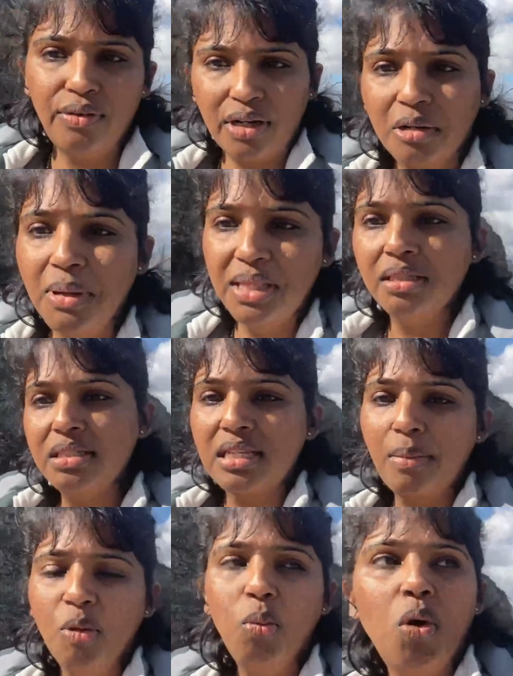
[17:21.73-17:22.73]
this type of
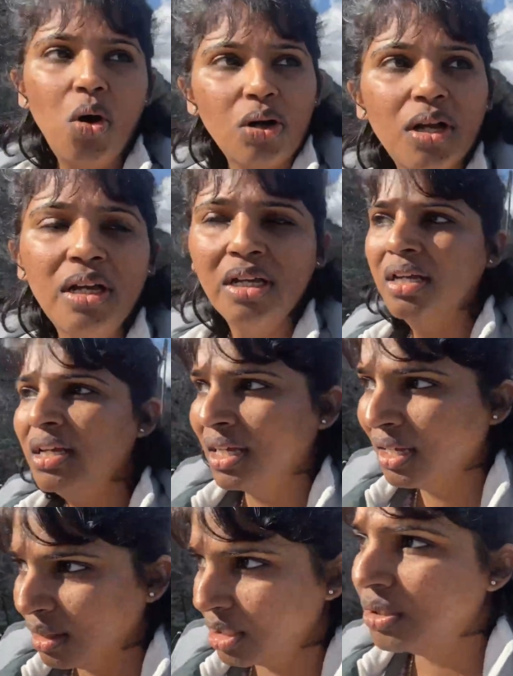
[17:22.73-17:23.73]
walk. Do
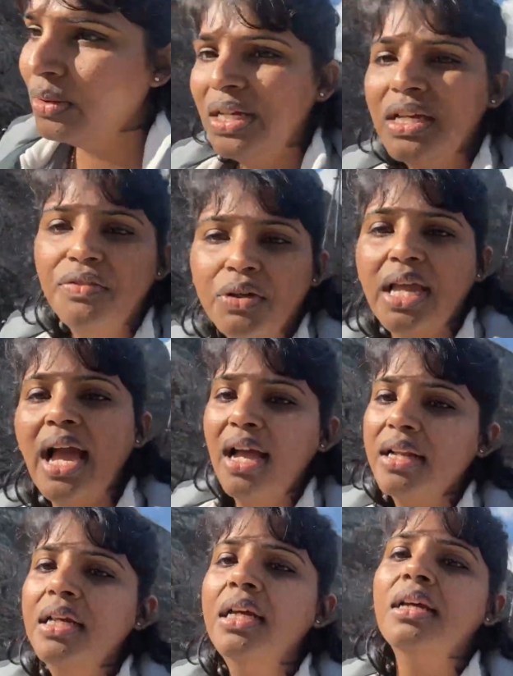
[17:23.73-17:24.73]
it if you can.
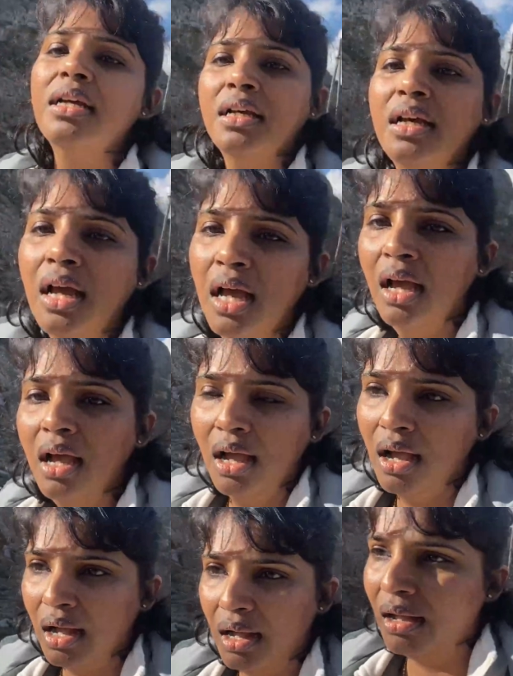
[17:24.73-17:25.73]

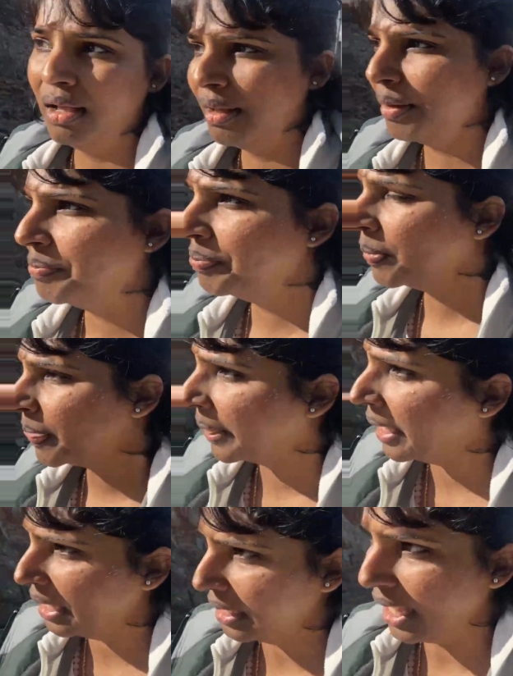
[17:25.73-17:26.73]
Um,
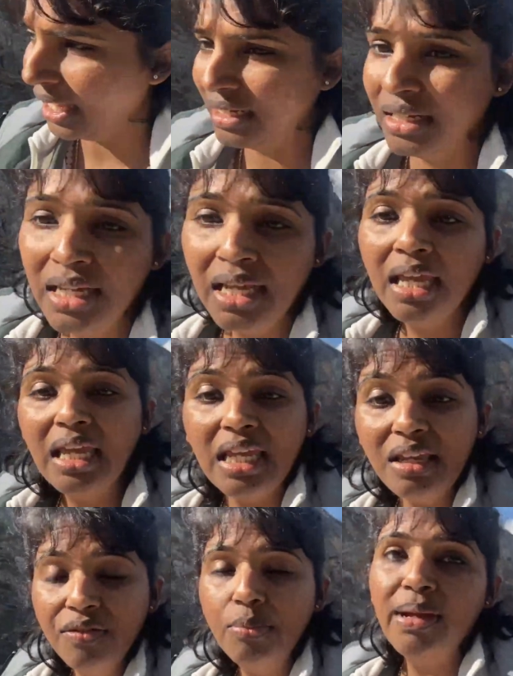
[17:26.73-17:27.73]
again, even
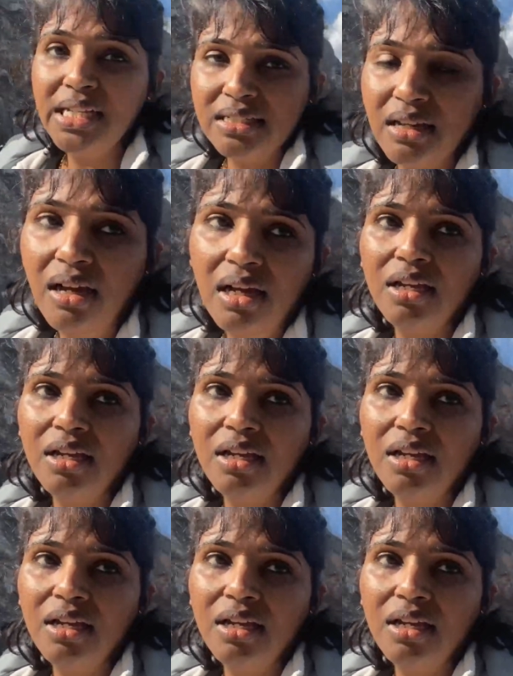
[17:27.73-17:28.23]
better uh, if you